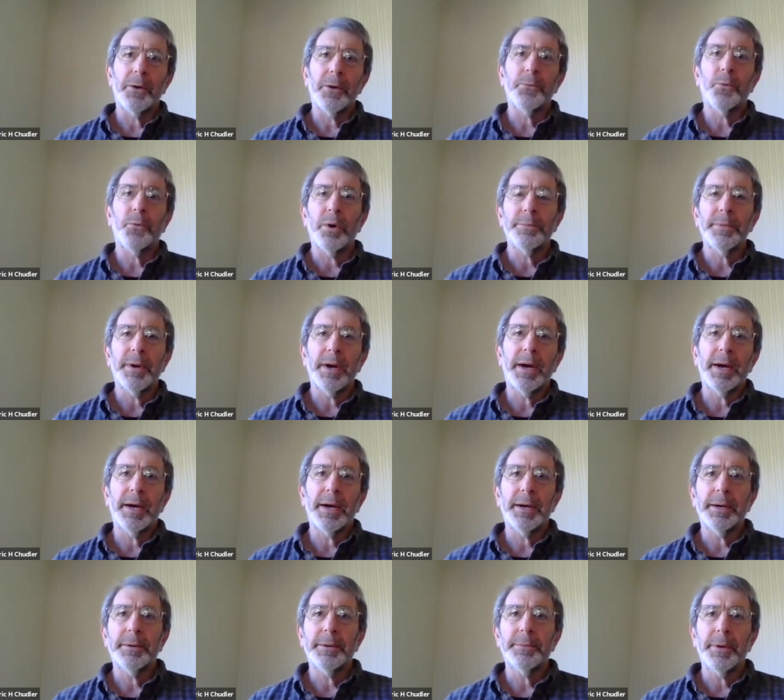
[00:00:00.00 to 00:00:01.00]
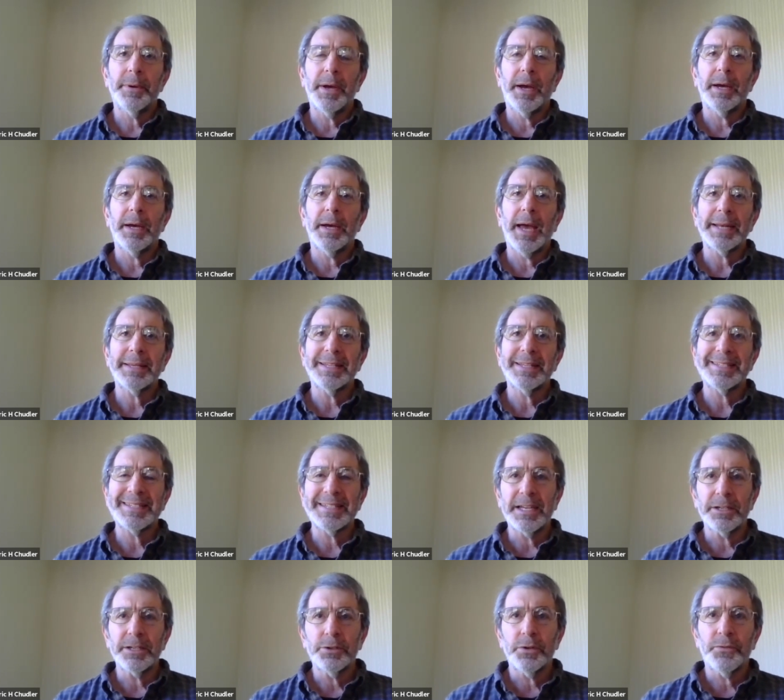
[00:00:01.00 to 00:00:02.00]
well, at the
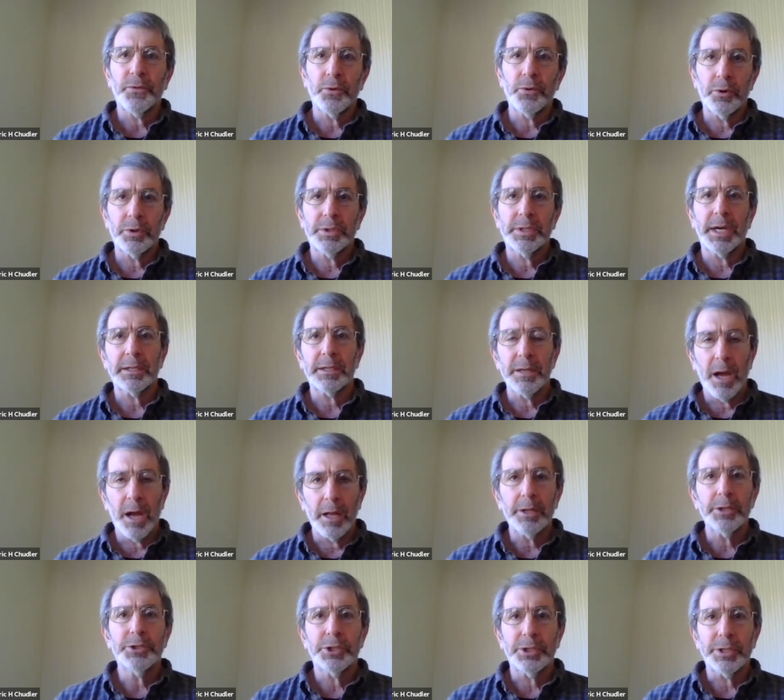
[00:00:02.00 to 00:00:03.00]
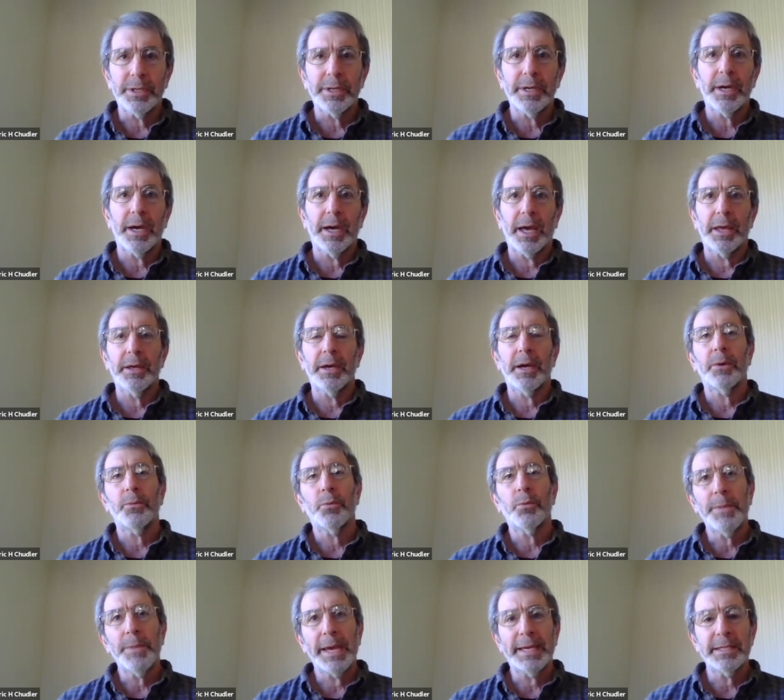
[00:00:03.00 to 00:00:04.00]
Center for Neurotechnology,
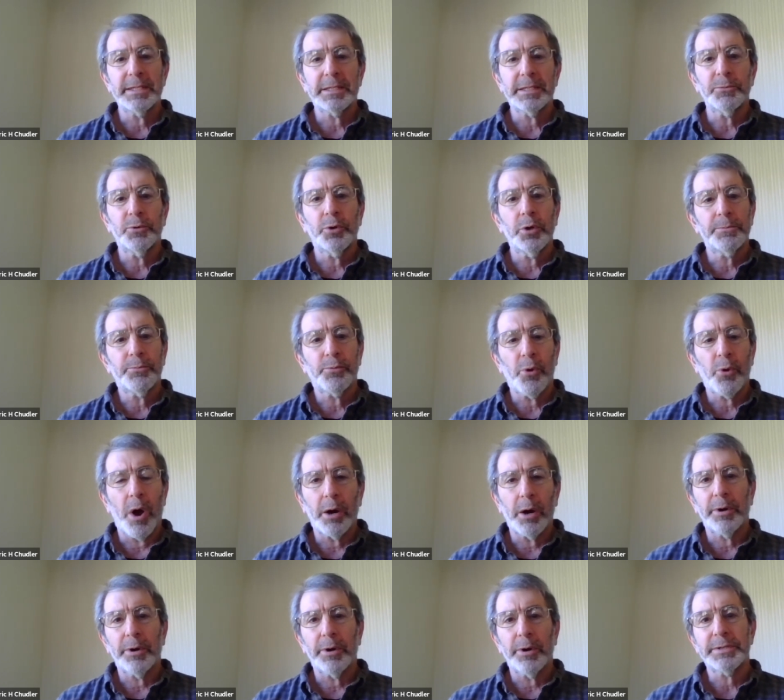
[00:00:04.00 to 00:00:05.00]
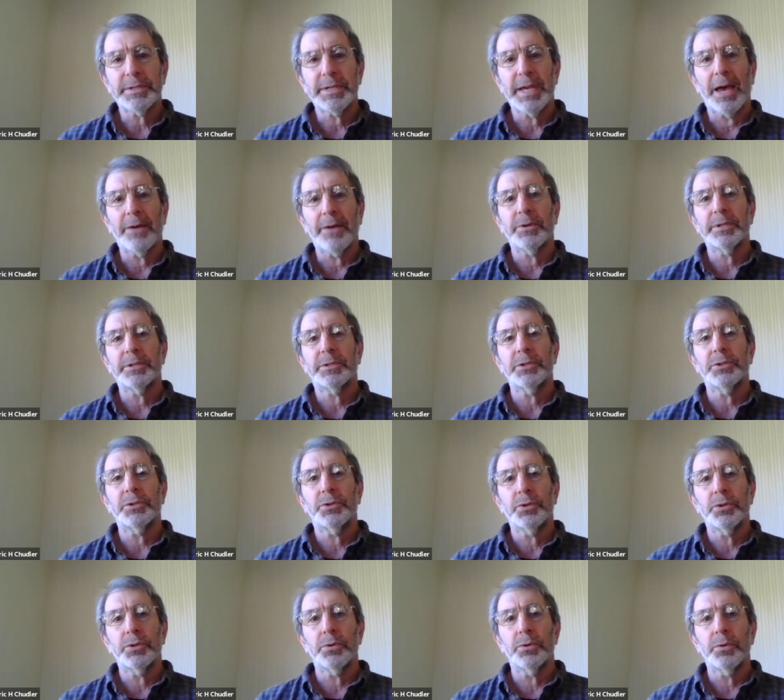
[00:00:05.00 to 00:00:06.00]
we're making some good progress having to
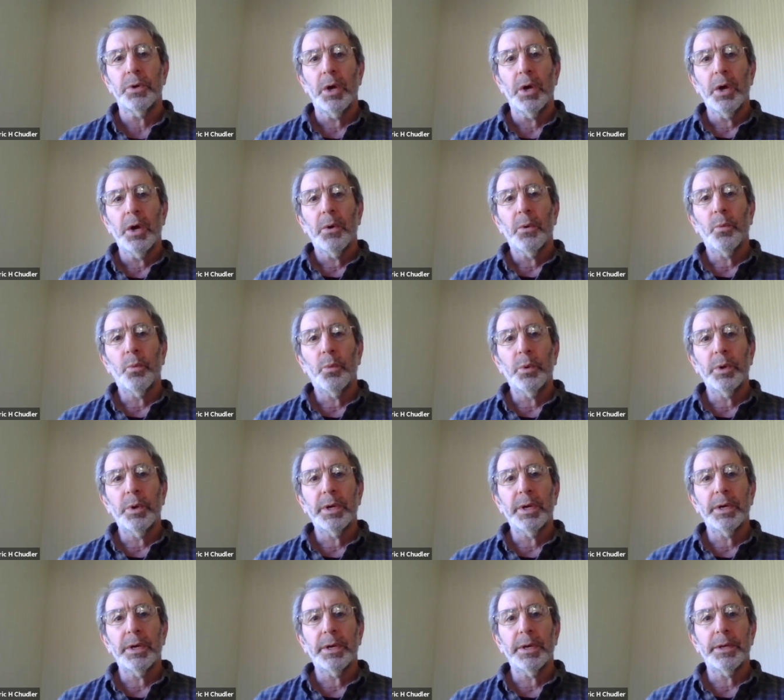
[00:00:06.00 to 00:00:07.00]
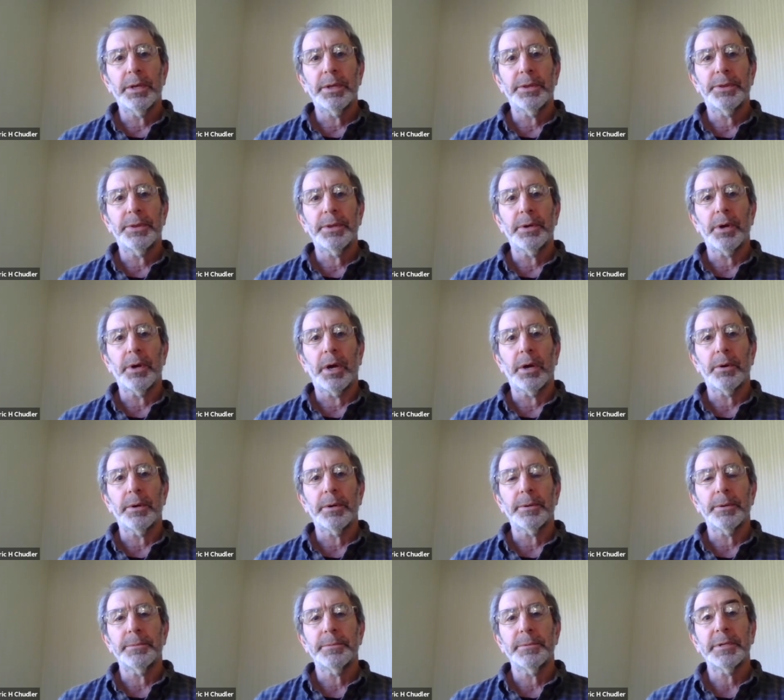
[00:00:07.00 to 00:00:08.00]
do with
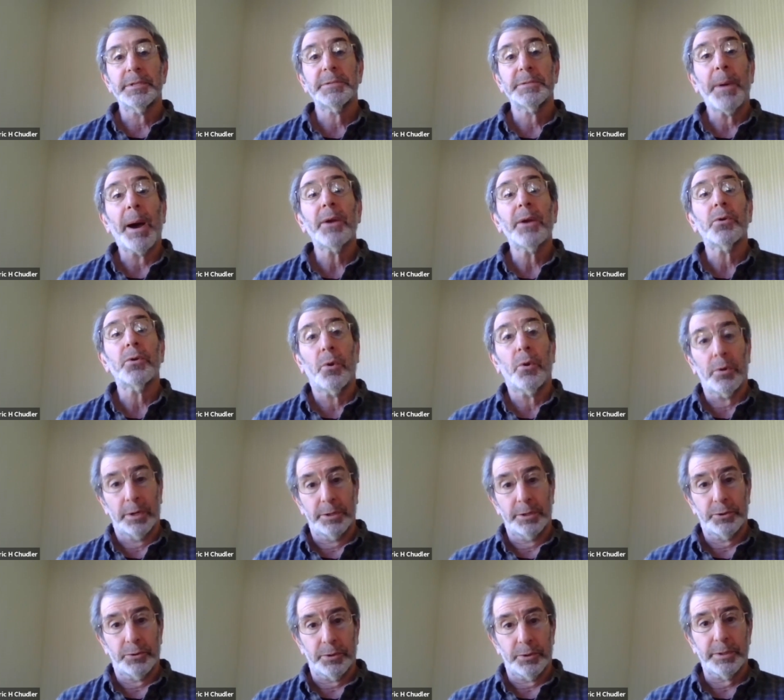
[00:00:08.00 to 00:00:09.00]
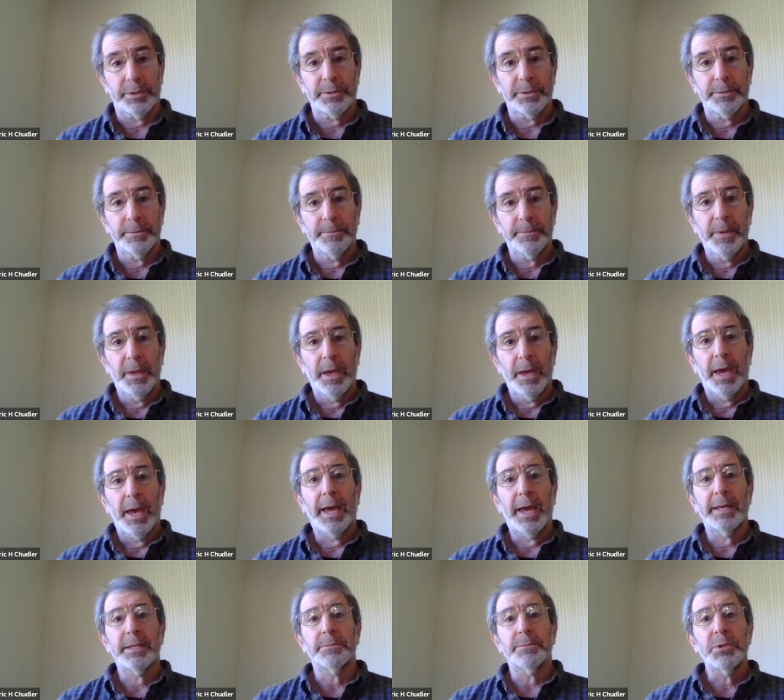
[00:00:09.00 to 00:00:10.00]
spinal cord injuries
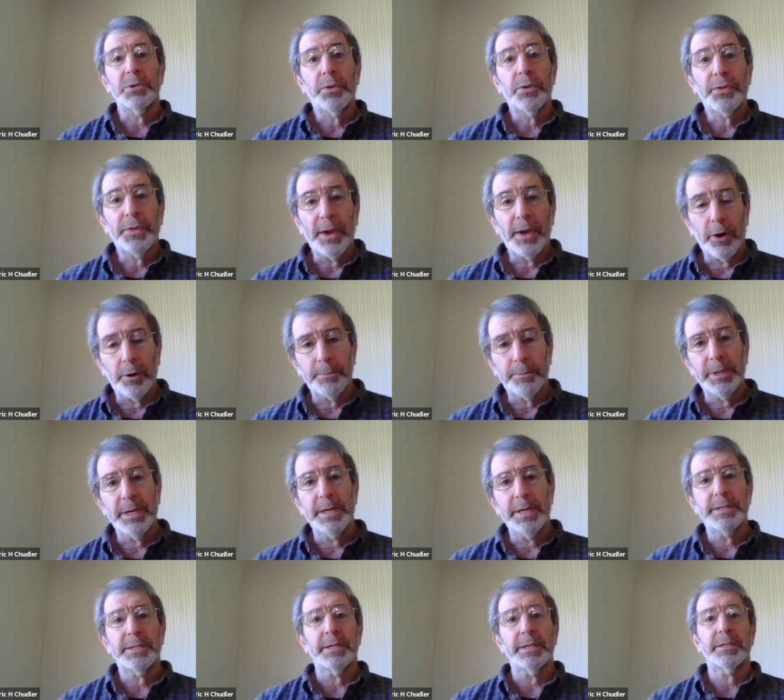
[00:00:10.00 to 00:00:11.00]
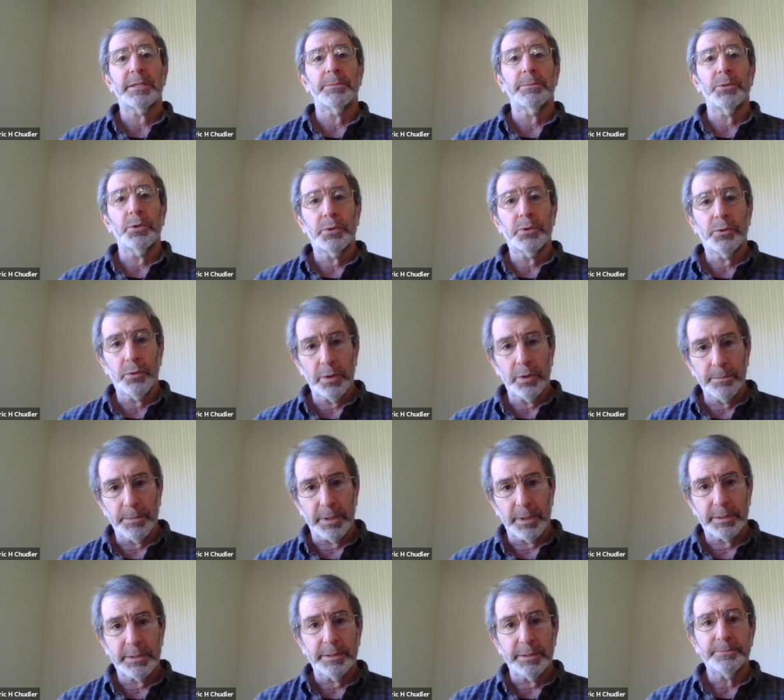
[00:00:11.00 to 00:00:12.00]
and some new therapies and some new
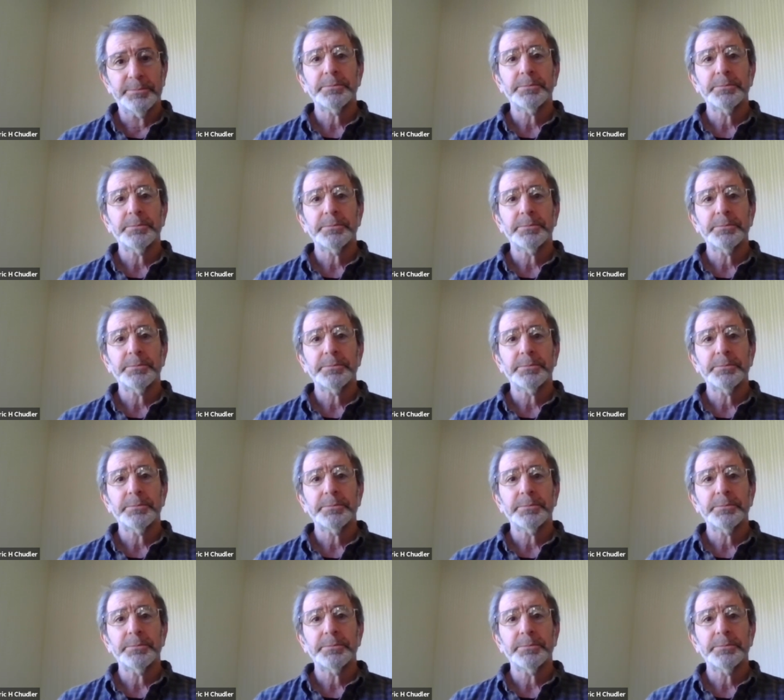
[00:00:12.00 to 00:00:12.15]
treatments